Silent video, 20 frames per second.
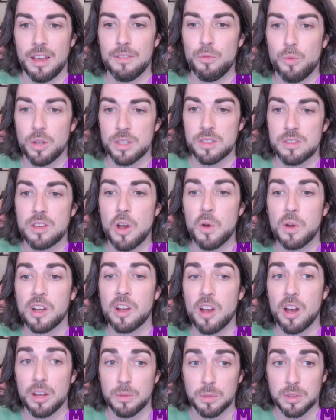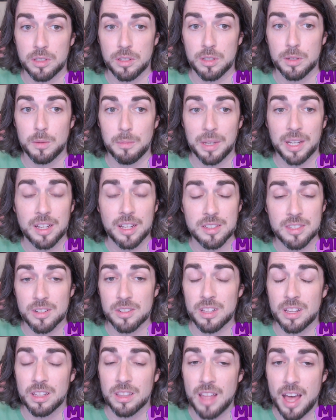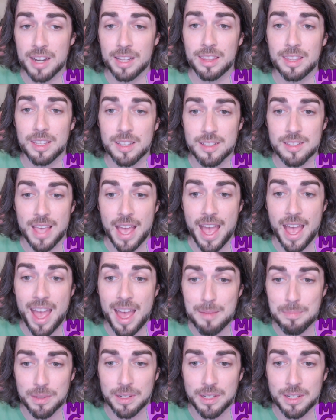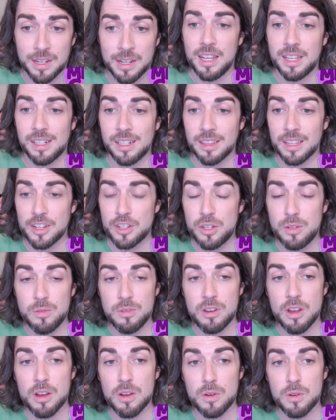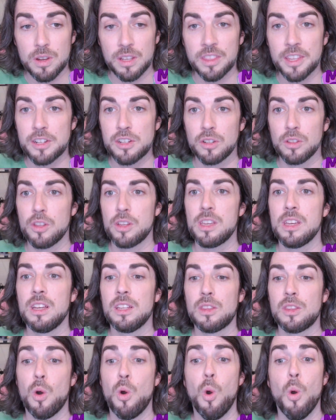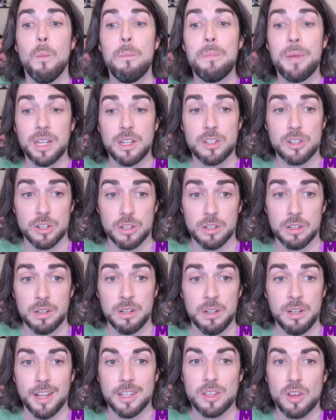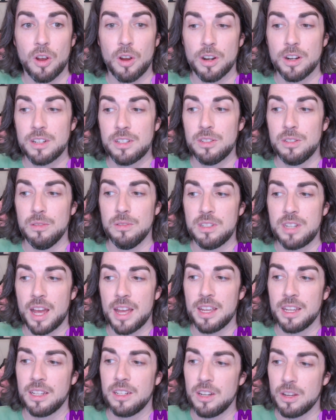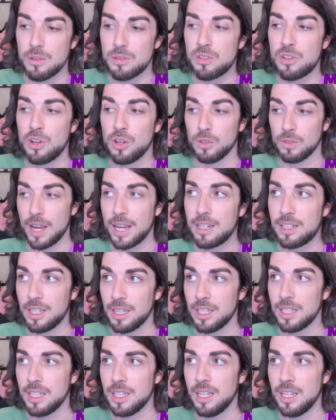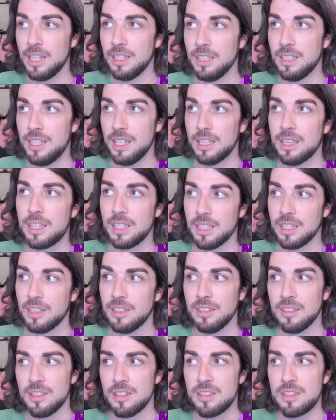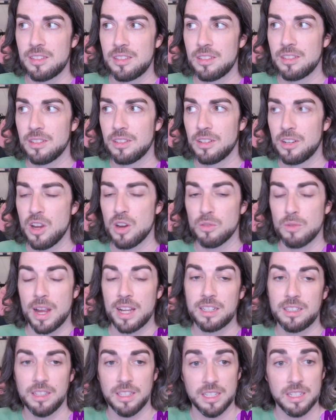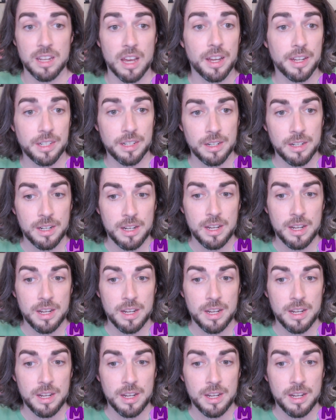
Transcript: of what's going on with you. Because there's a lot of things that happen, and unless you're looking at the whole picture, it's hard to diagnose correctly and get things correctly done.